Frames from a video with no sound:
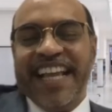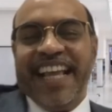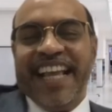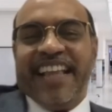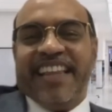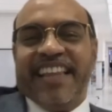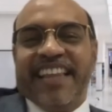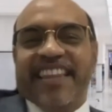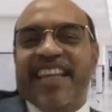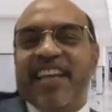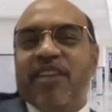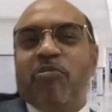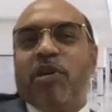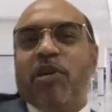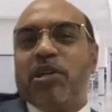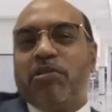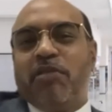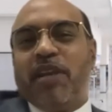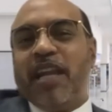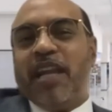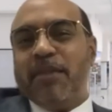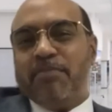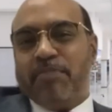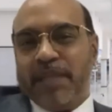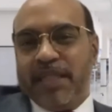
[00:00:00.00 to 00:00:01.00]
then what
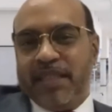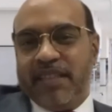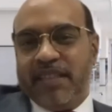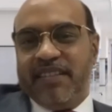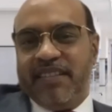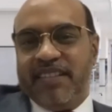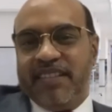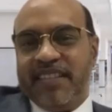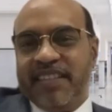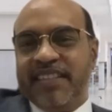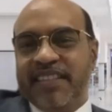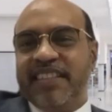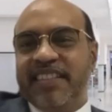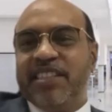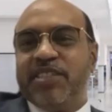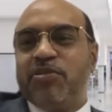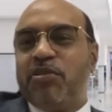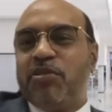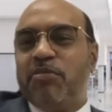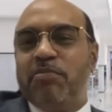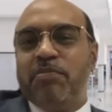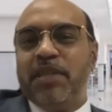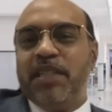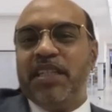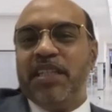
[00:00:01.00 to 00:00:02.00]
will happen? This
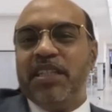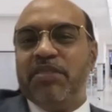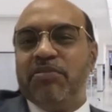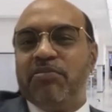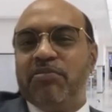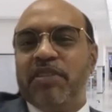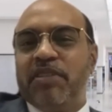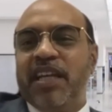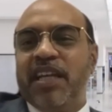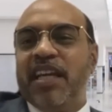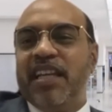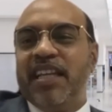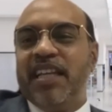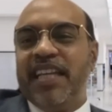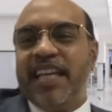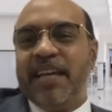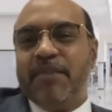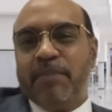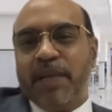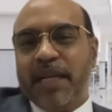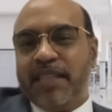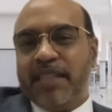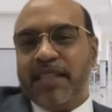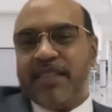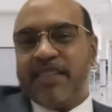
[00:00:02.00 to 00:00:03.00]
will be really a
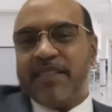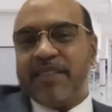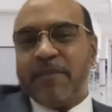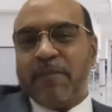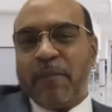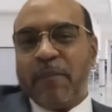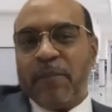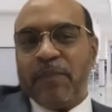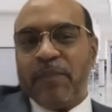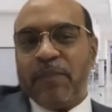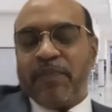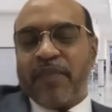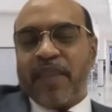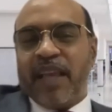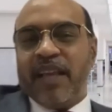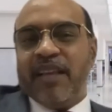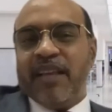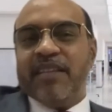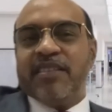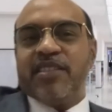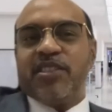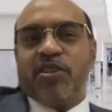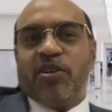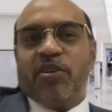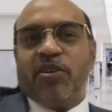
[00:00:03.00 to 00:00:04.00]
mess.
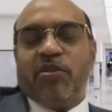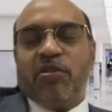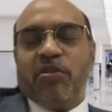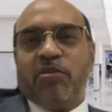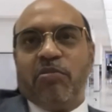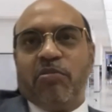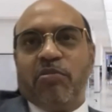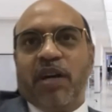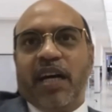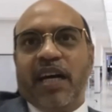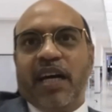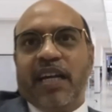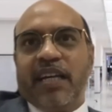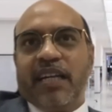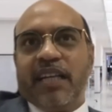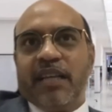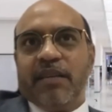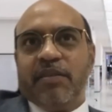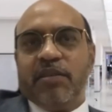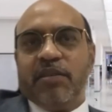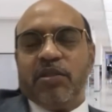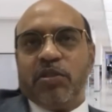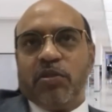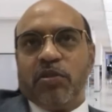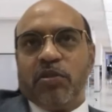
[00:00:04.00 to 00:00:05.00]
So,
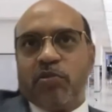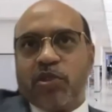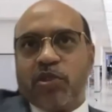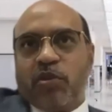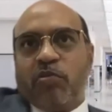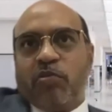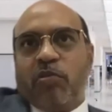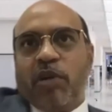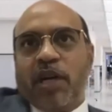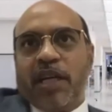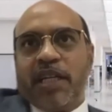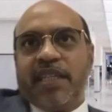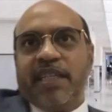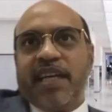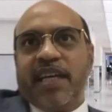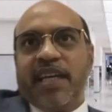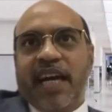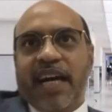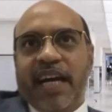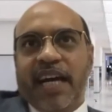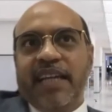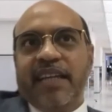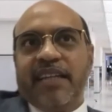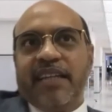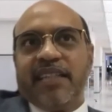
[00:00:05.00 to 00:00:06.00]
so what
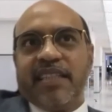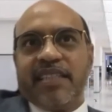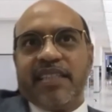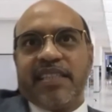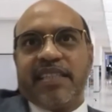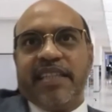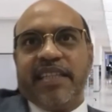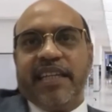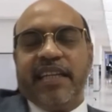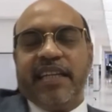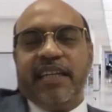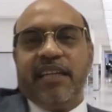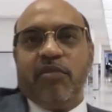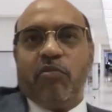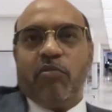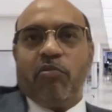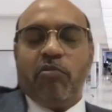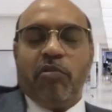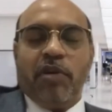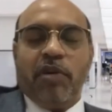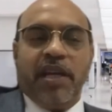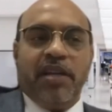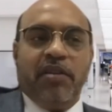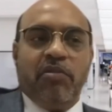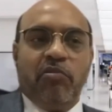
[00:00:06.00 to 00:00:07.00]
I understand,
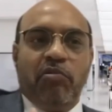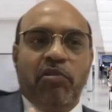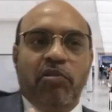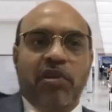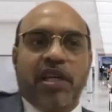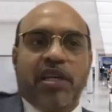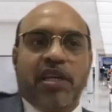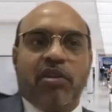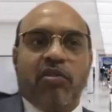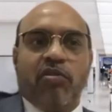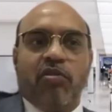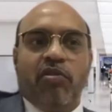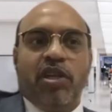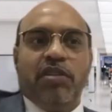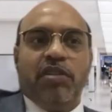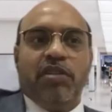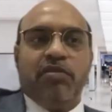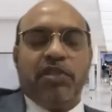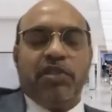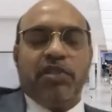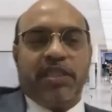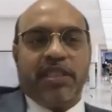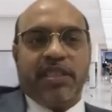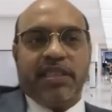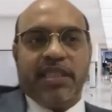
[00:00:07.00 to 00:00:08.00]
when we are going
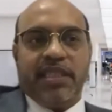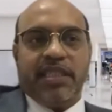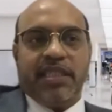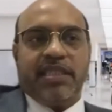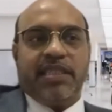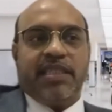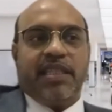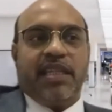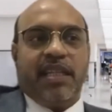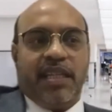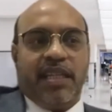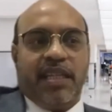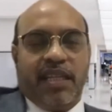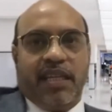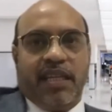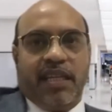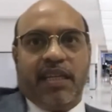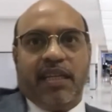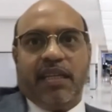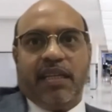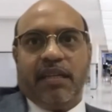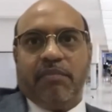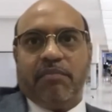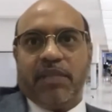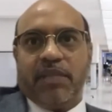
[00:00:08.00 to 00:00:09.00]
with the digital
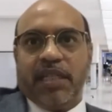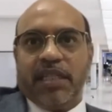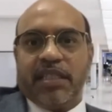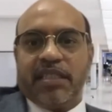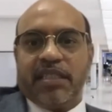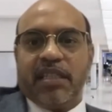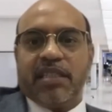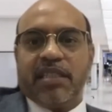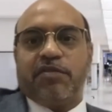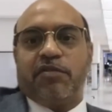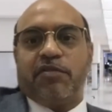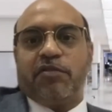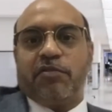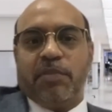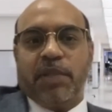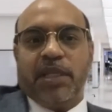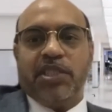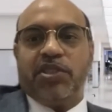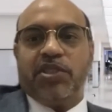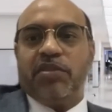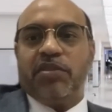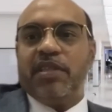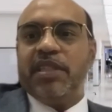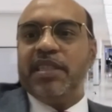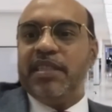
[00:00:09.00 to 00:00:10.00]

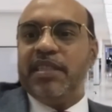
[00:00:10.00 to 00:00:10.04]
transformation,